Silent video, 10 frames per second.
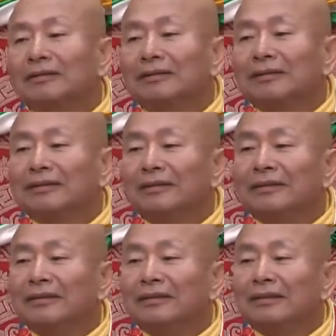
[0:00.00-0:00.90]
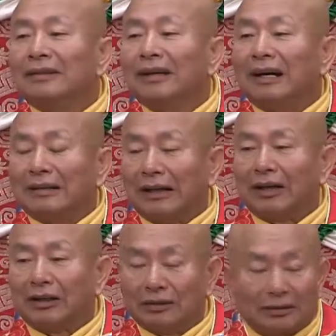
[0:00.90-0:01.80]
And the four-armed Kuan
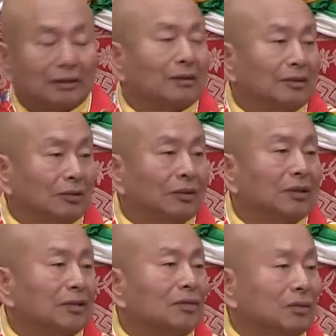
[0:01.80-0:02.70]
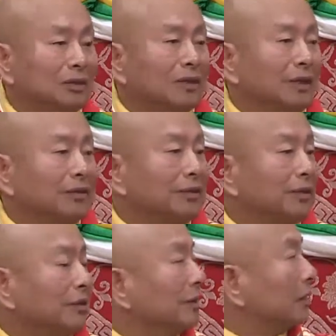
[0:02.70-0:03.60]
Yin or Chenrezig
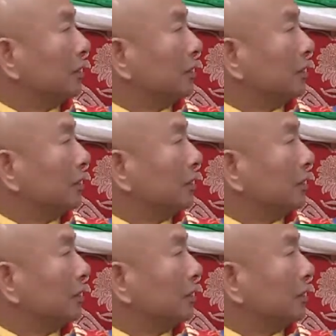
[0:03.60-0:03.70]
is not